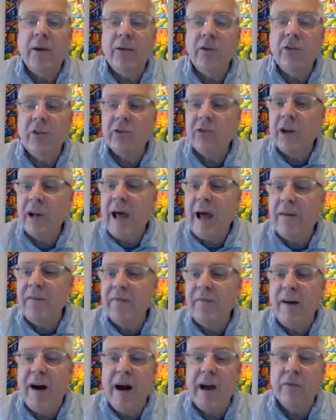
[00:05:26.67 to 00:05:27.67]
just a life
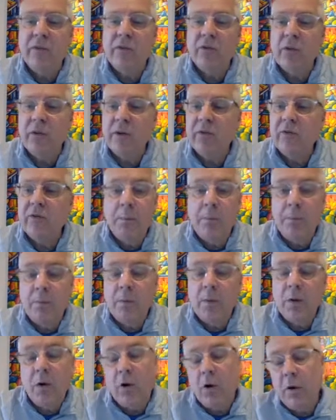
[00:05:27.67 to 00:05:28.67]
5, so it's
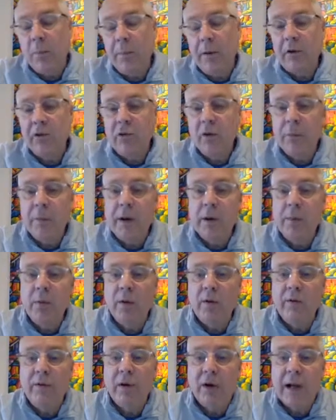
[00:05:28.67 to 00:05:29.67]
or a pension
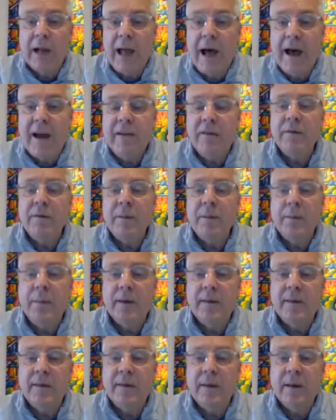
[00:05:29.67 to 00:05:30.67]
payable for life,
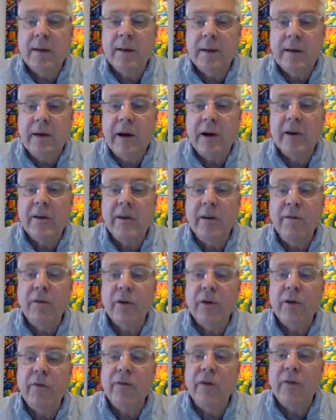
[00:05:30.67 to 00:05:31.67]
but guaranteed
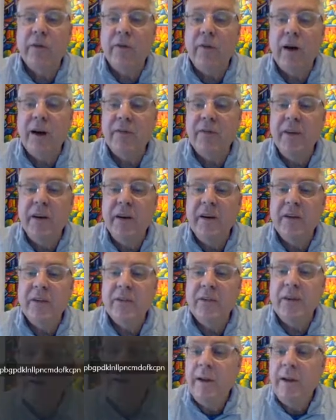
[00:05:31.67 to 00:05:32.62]
for the first 5 years.